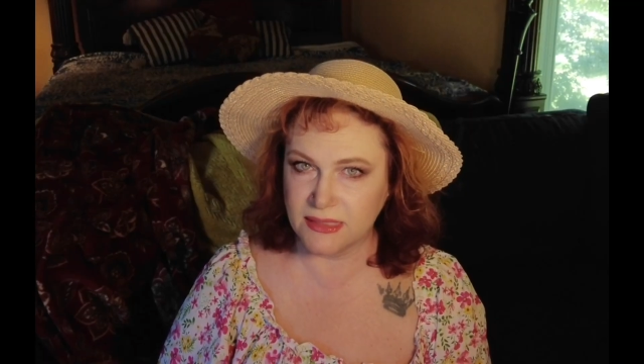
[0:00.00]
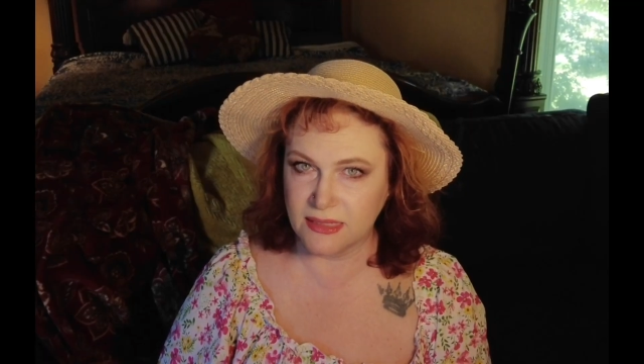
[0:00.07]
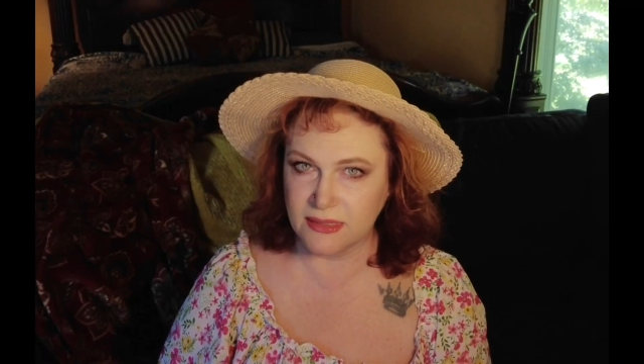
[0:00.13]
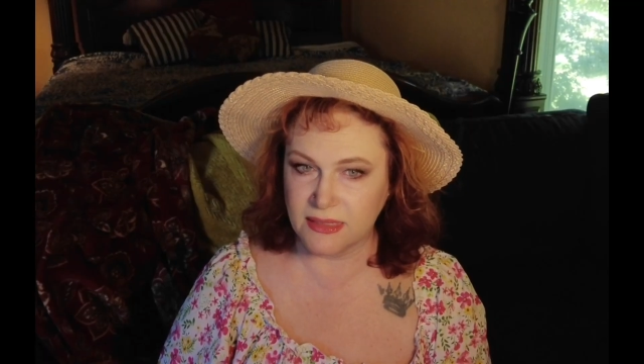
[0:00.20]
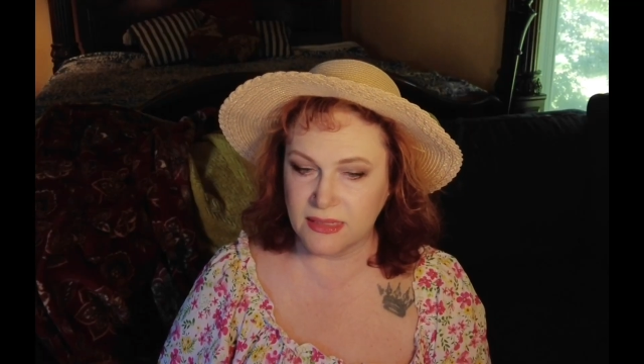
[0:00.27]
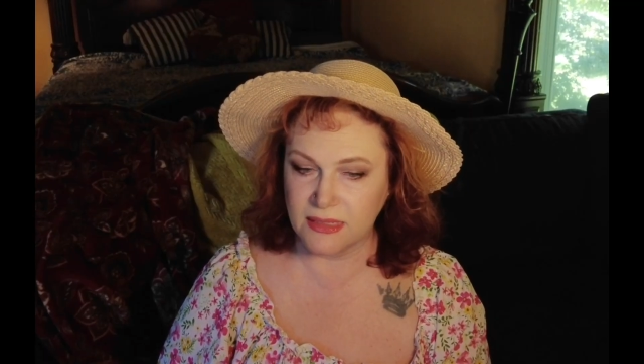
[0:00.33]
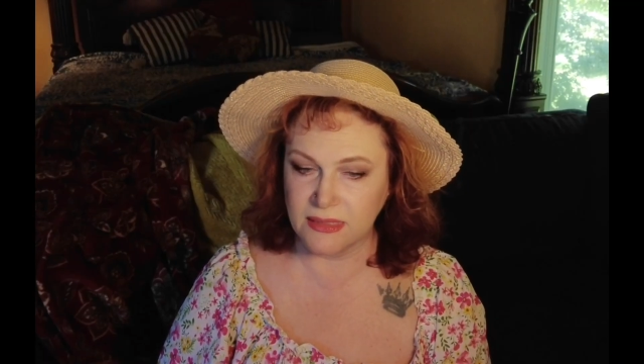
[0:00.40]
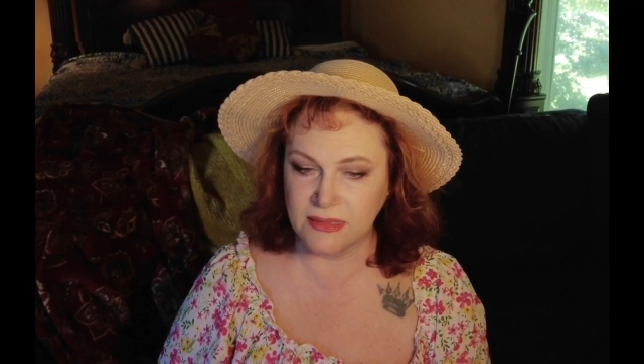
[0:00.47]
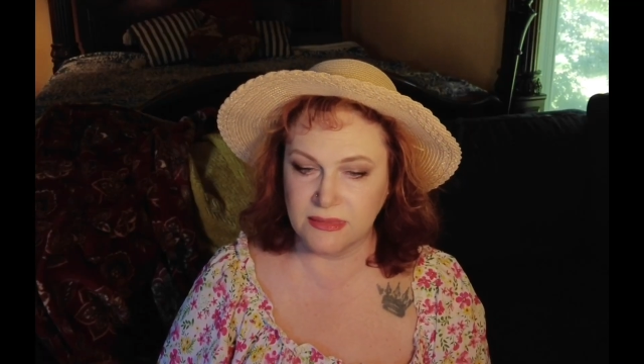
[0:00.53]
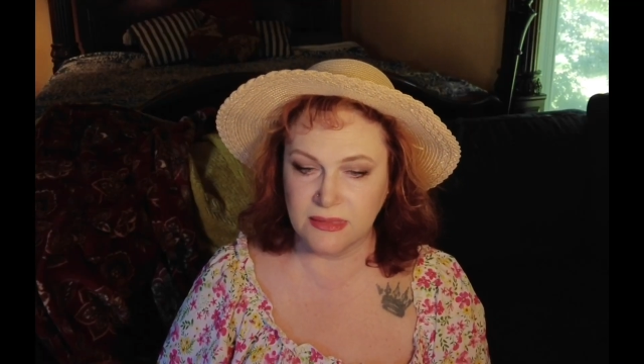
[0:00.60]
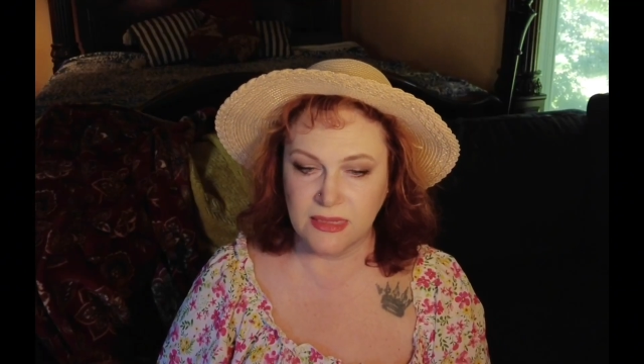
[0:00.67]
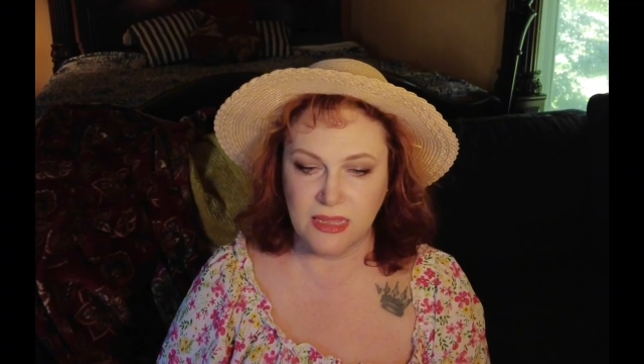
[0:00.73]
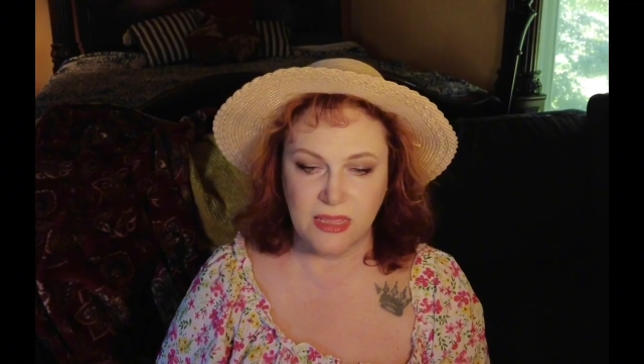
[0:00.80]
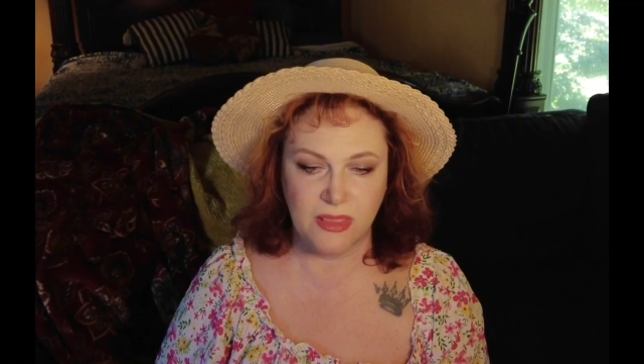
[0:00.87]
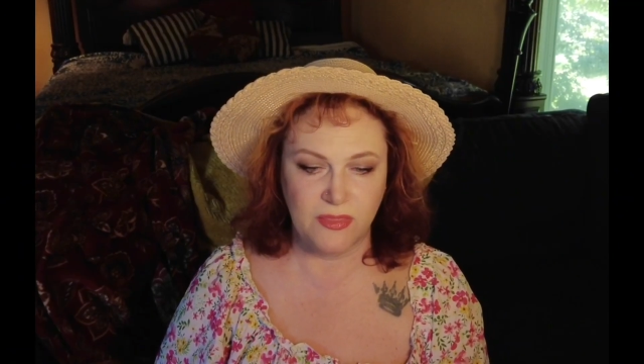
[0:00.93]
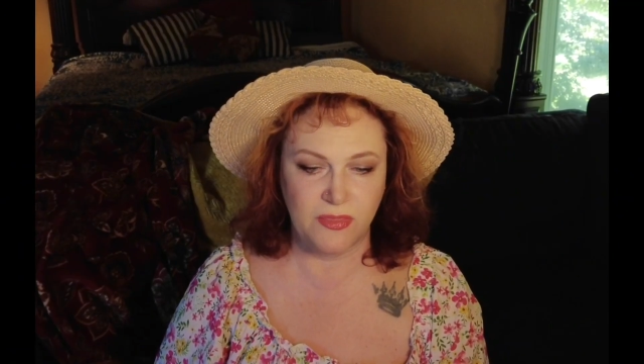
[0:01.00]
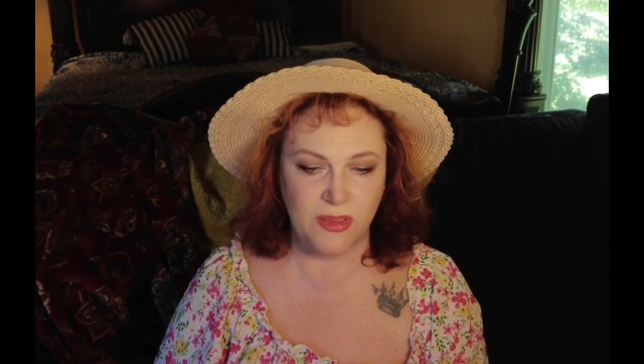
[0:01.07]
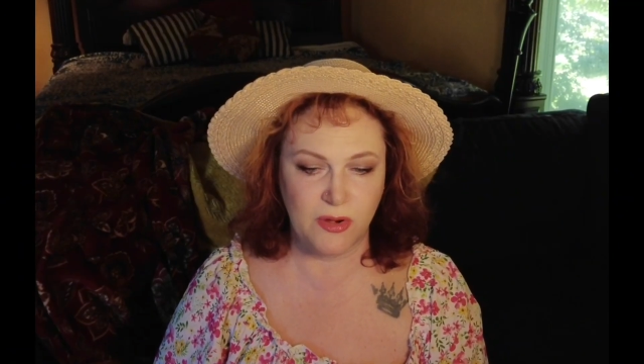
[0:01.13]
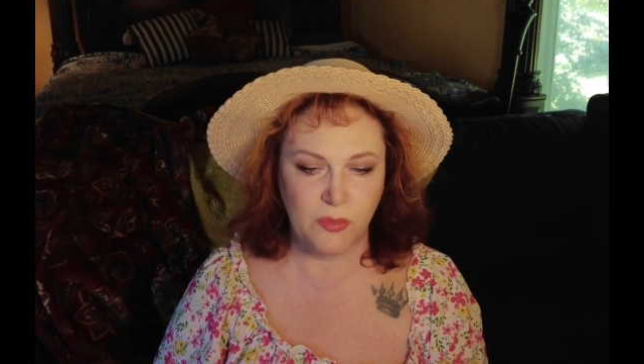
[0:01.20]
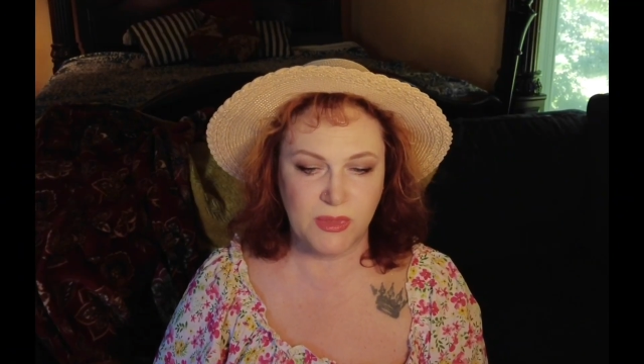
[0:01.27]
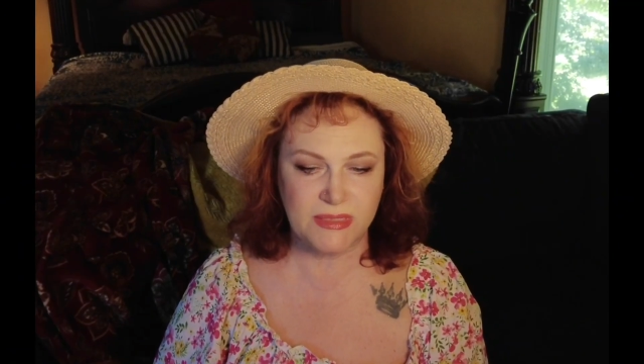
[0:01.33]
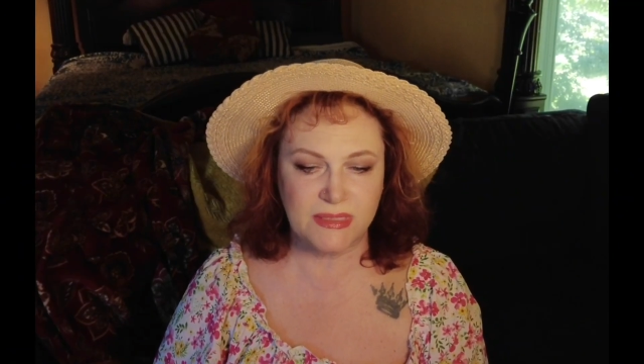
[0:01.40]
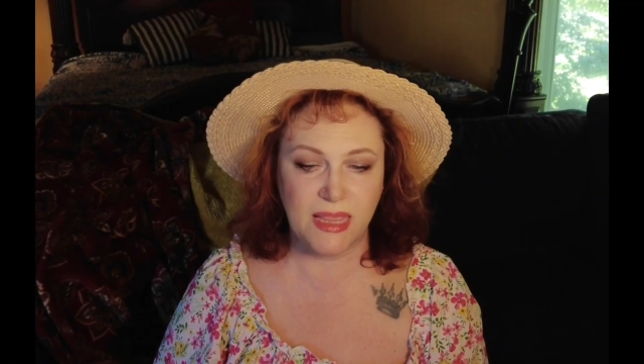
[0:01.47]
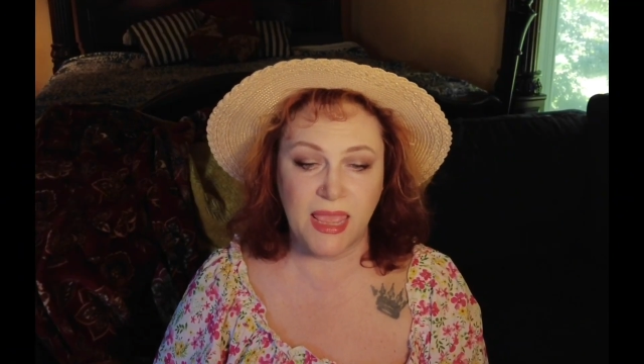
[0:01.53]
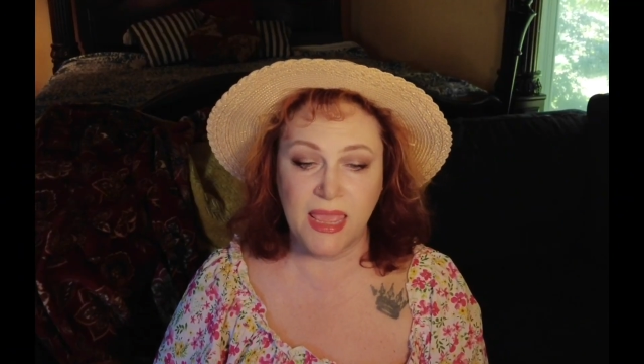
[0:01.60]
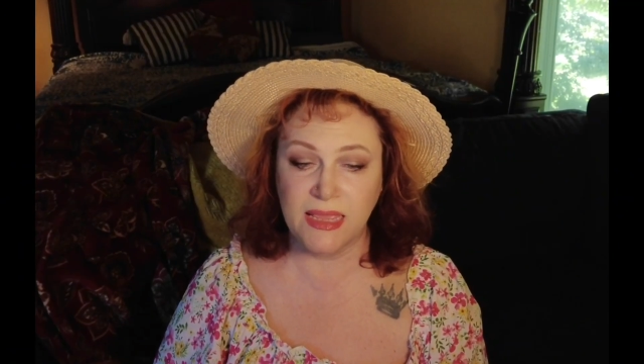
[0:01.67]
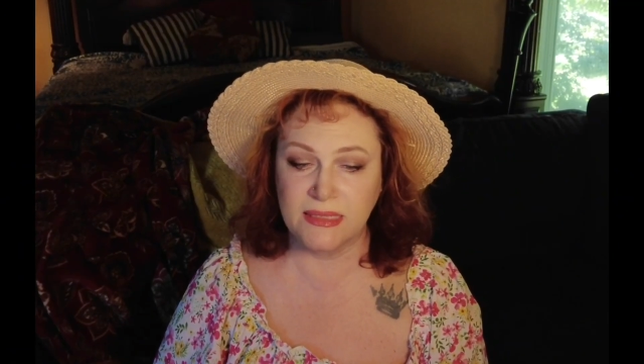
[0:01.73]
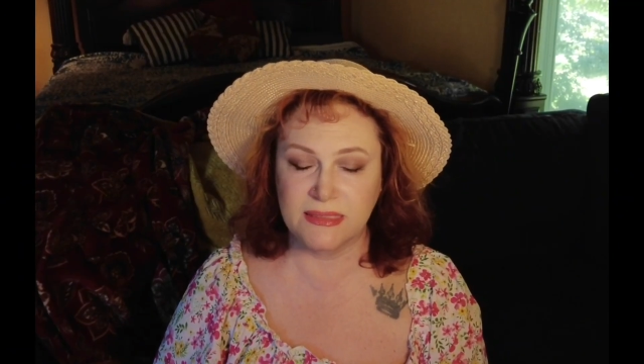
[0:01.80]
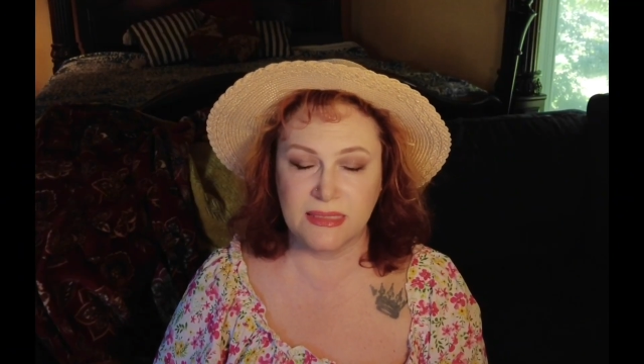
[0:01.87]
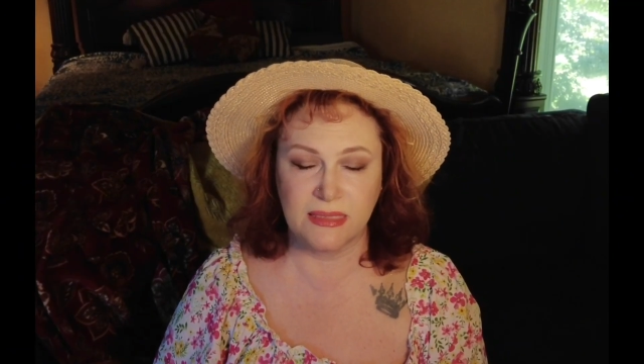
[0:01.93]
to this, there was
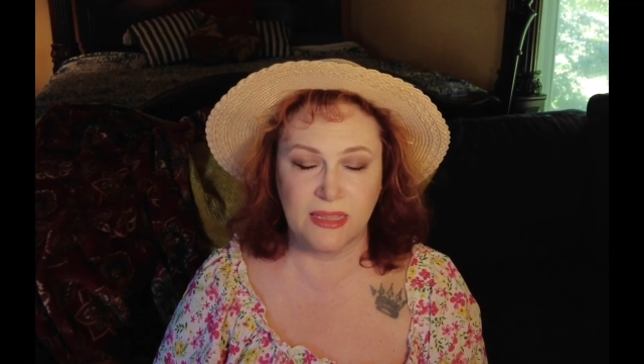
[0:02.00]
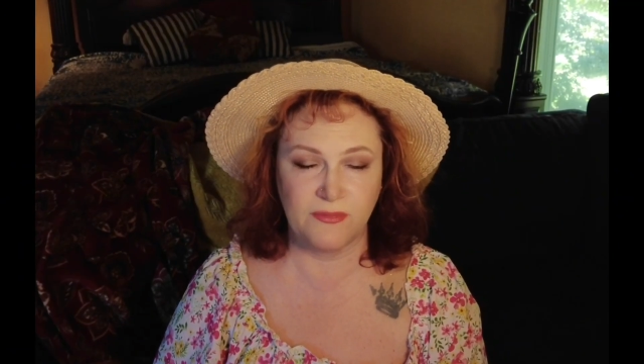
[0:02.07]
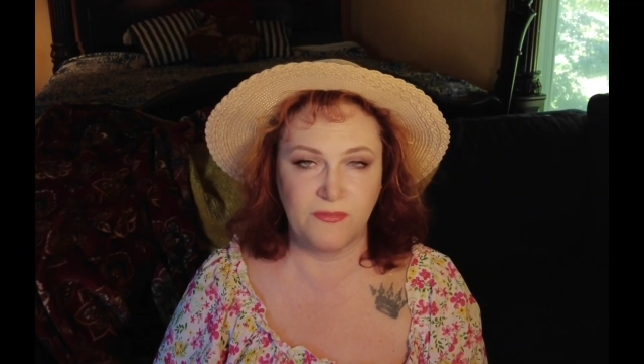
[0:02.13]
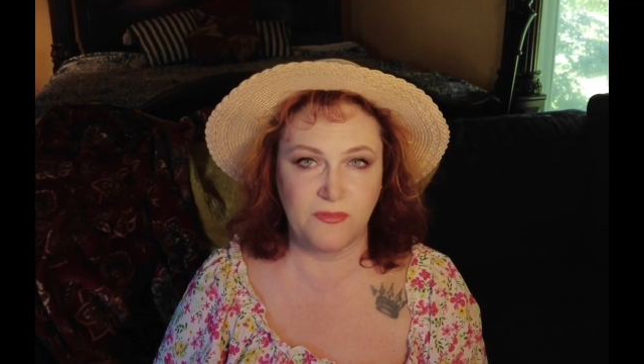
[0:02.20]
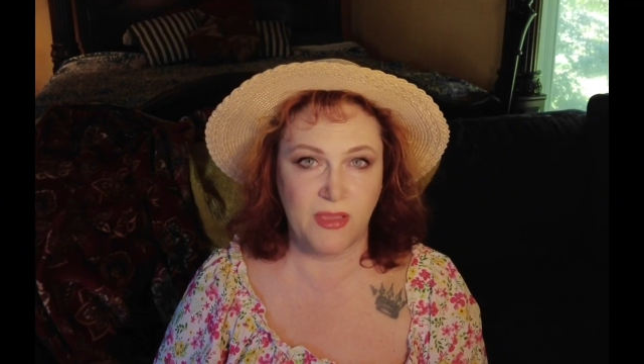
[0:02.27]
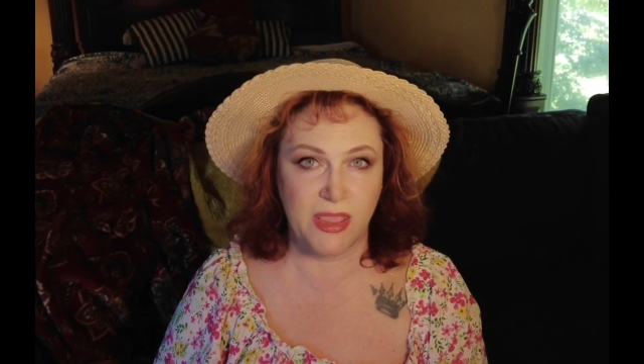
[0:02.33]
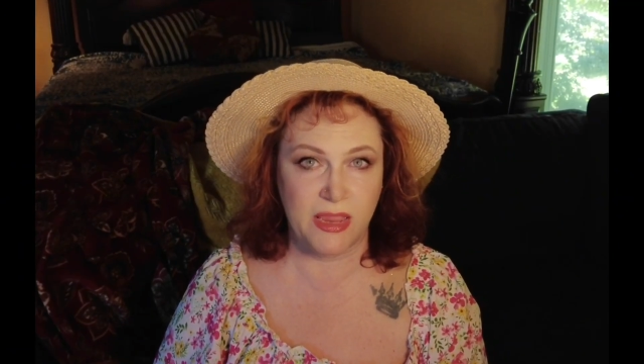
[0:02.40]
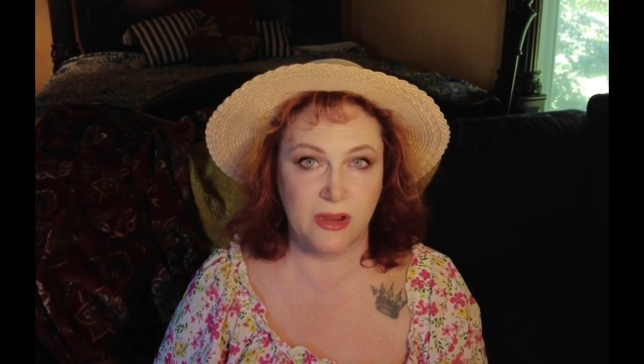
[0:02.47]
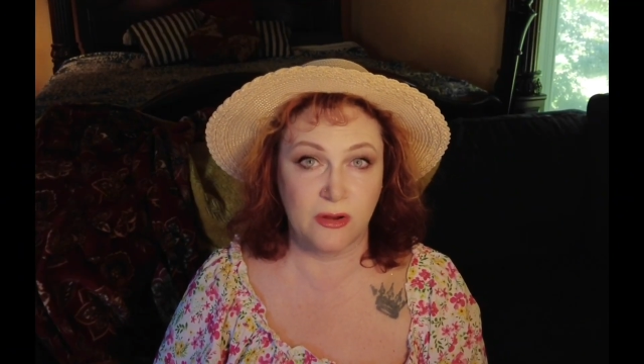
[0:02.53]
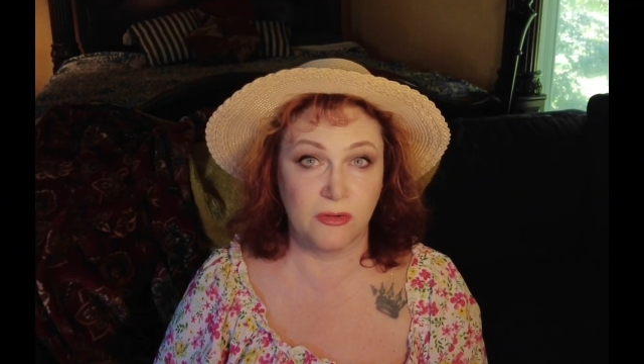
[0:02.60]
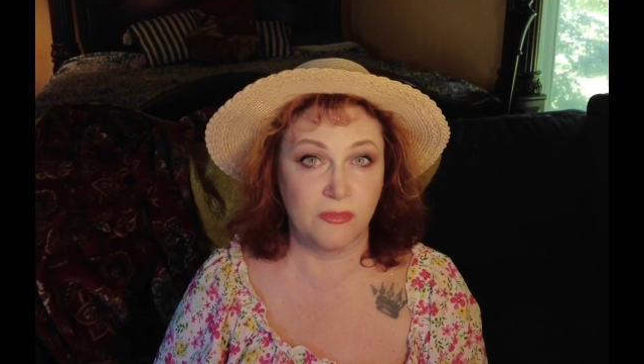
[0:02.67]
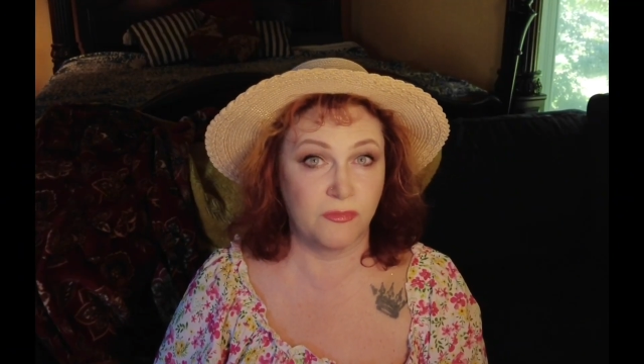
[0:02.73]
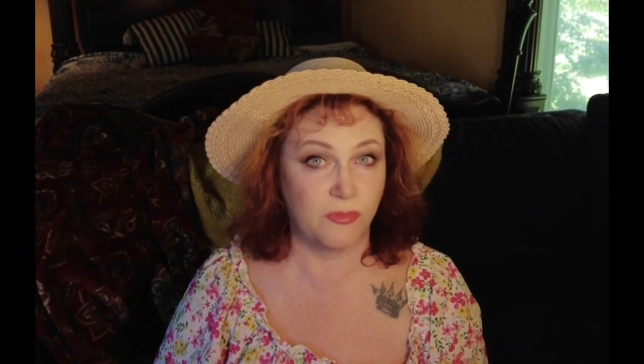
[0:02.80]
excellent fare